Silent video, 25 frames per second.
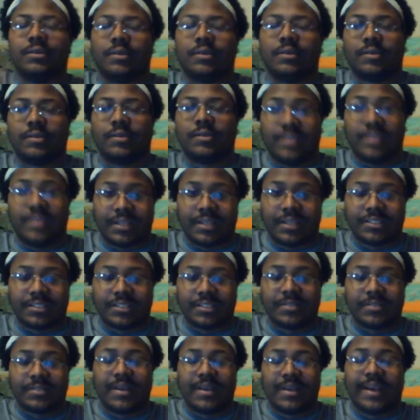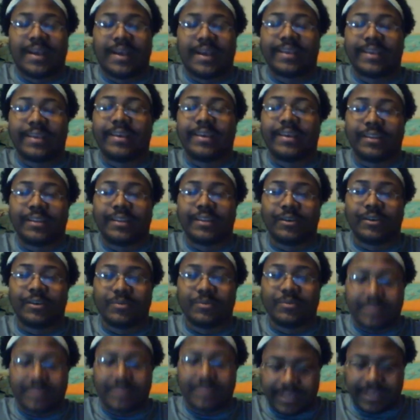Yes. Hi, hello,
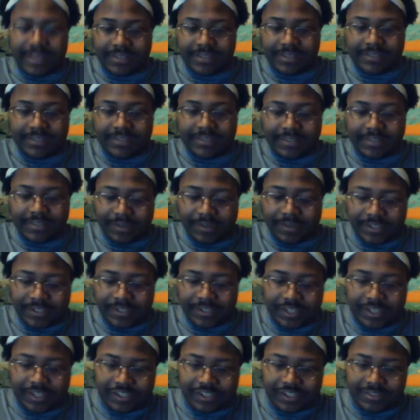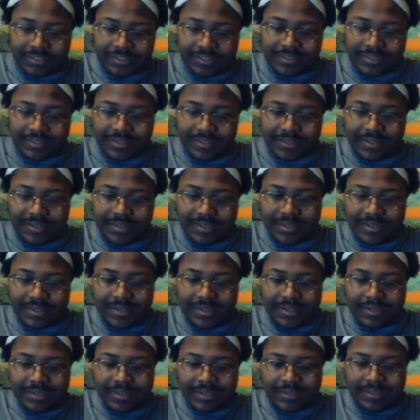yes, salutations,
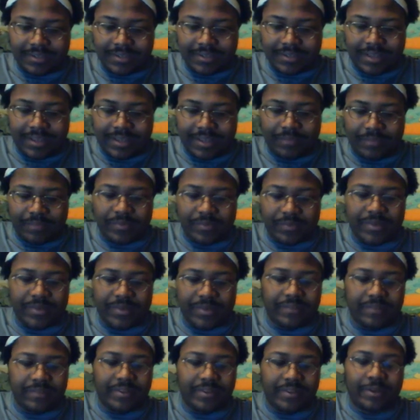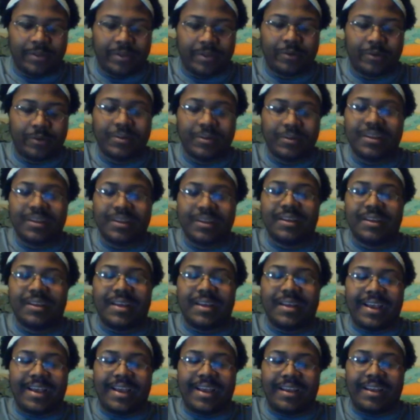and benvenido,
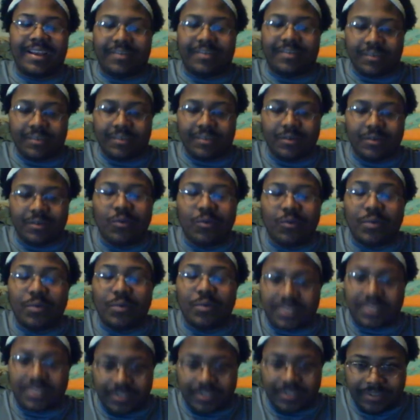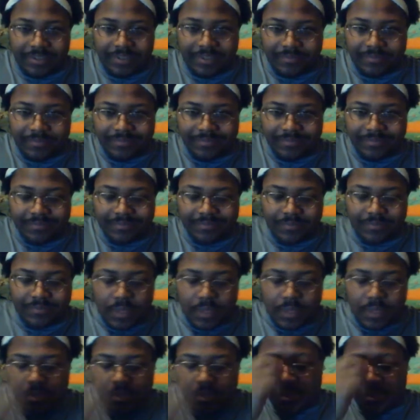and what's good?
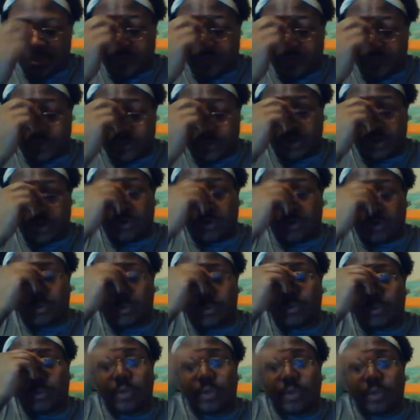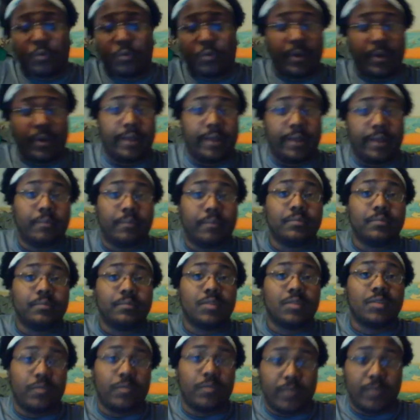Some of you might know who I am,
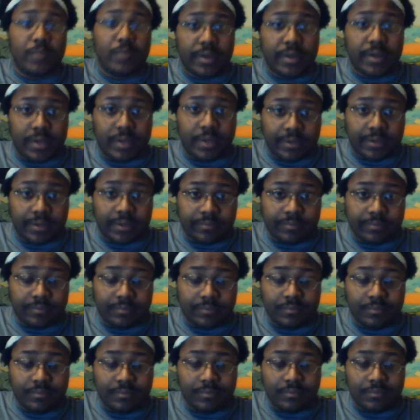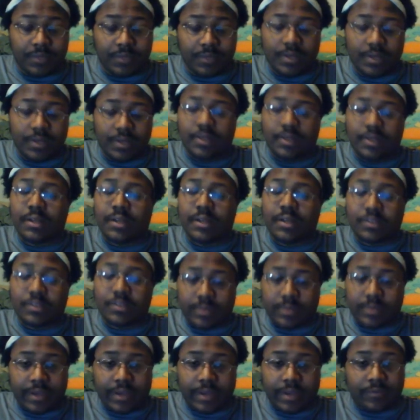some of you might not. That's
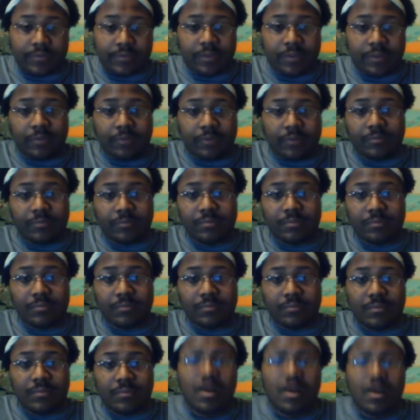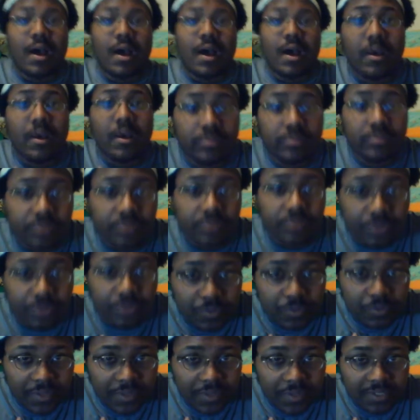okay if you don't. I will introduce
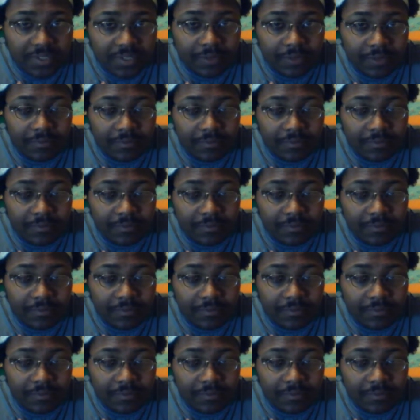myself.